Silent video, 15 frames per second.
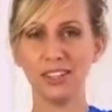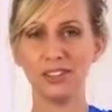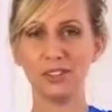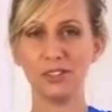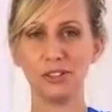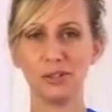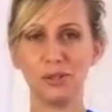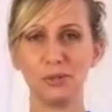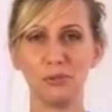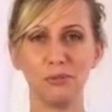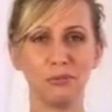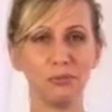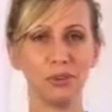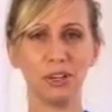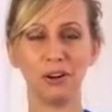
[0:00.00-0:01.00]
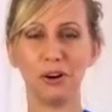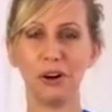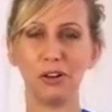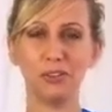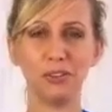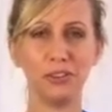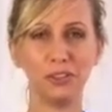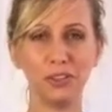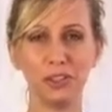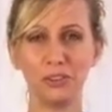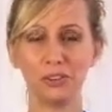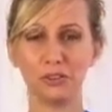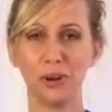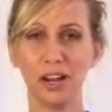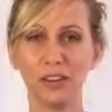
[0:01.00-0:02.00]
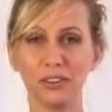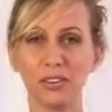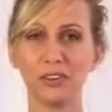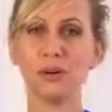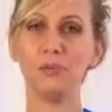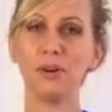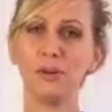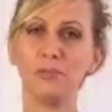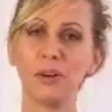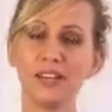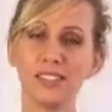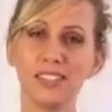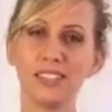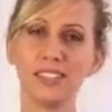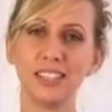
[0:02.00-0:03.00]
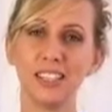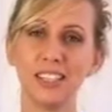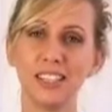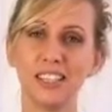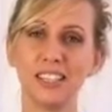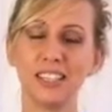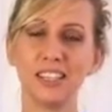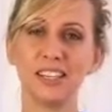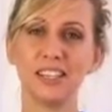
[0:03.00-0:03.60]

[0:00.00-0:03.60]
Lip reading: to get all of the little tricks. But basically,